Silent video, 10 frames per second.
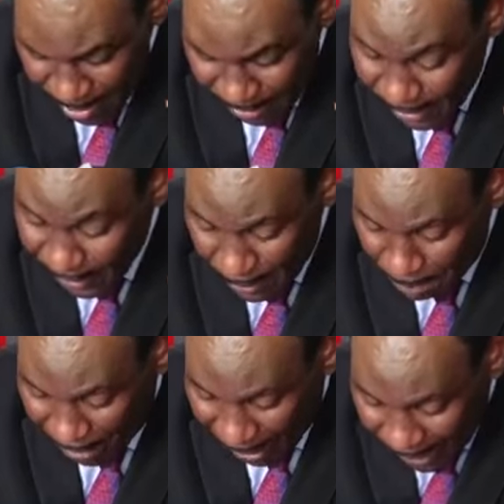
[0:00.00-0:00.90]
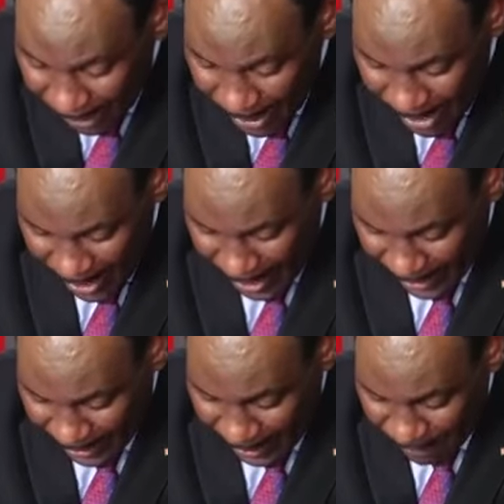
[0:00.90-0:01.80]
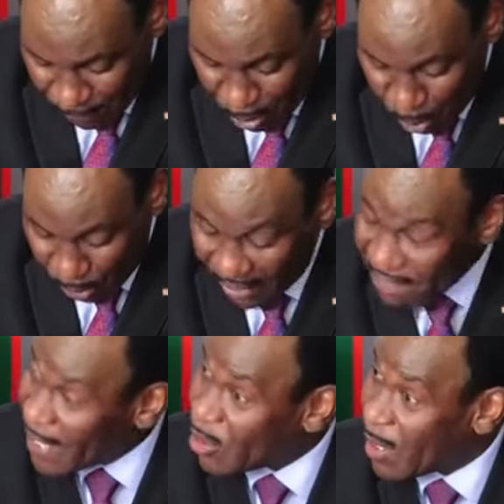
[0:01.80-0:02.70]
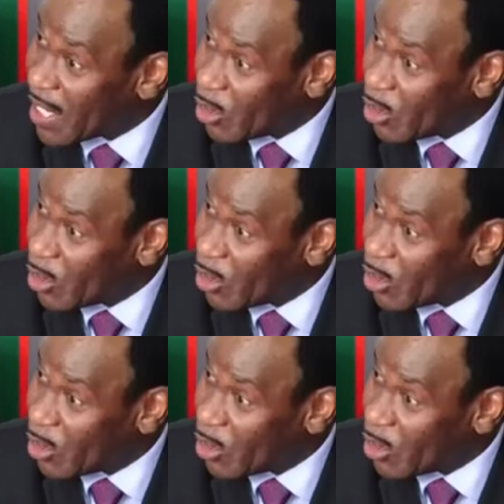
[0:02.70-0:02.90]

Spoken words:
Disney park, and therefore we'll leave that to other